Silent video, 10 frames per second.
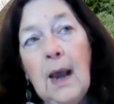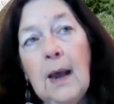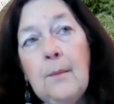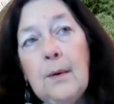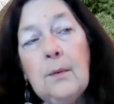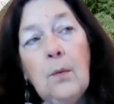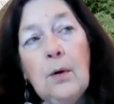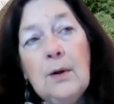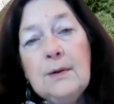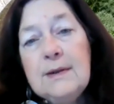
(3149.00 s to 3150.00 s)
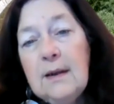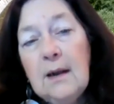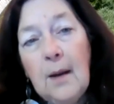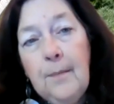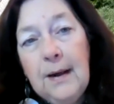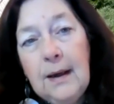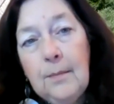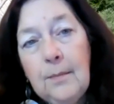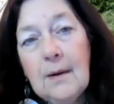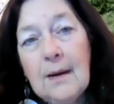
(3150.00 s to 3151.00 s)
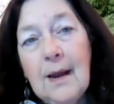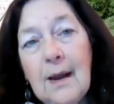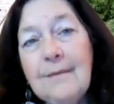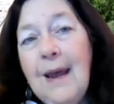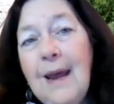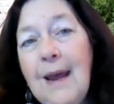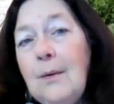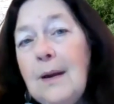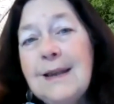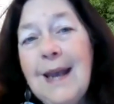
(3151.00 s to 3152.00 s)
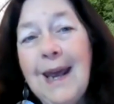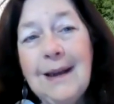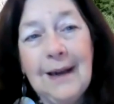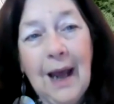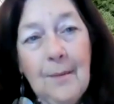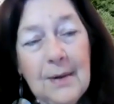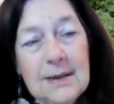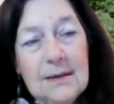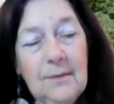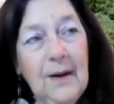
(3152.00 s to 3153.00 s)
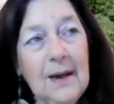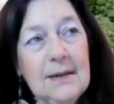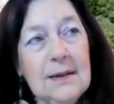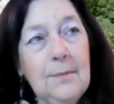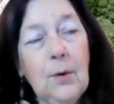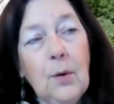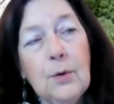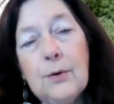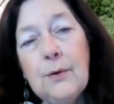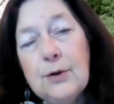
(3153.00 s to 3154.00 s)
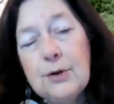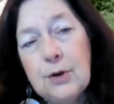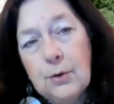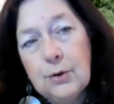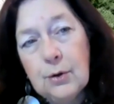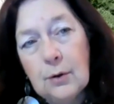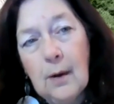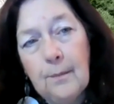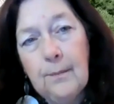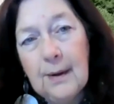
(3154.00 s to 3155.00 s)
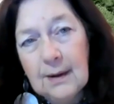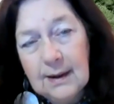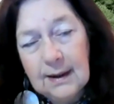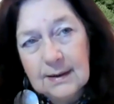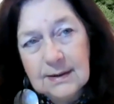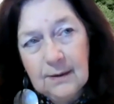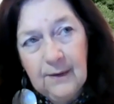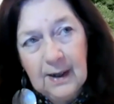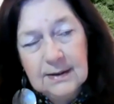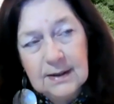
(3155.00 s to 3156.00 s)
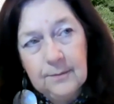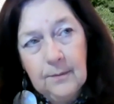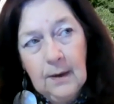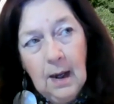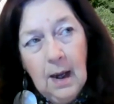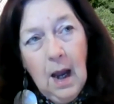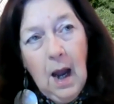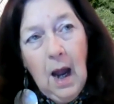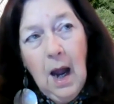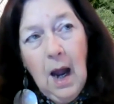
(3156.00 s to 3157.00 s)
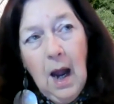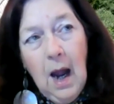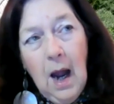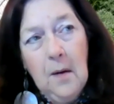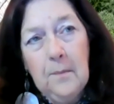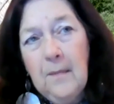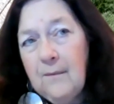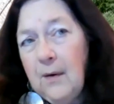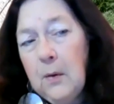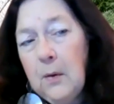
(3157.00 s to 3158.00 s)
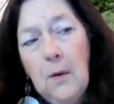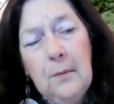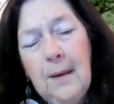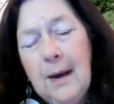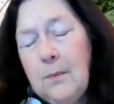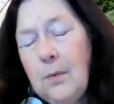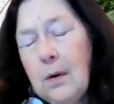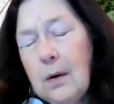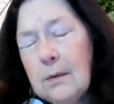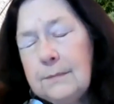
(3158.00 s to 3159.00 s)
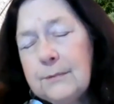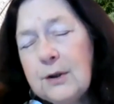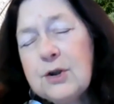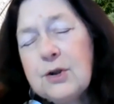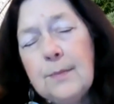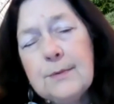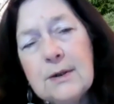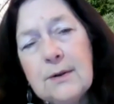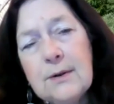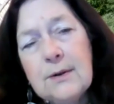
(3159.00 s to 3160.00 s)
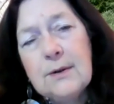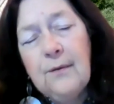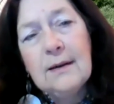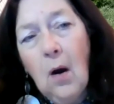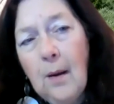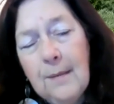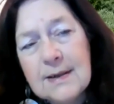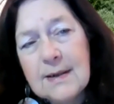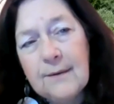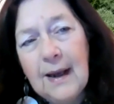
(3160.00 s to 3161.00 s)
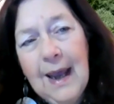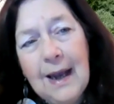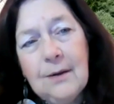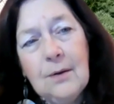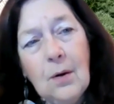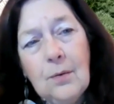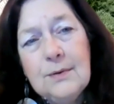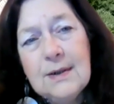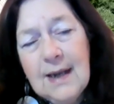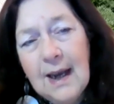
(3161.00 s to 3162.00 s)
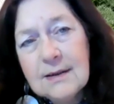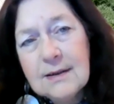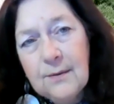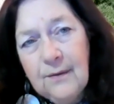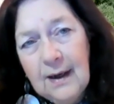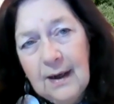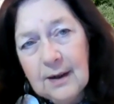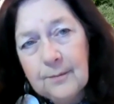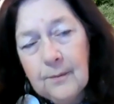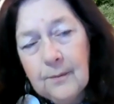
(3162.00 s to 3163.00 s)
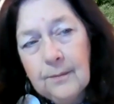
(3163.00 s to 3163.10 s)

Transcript: And when the world was in an upheaval, uh, not only is the economics affected, but also the social ability is affected. Um, very often, men were conscripted to fight in armies that they had no desire to fight in.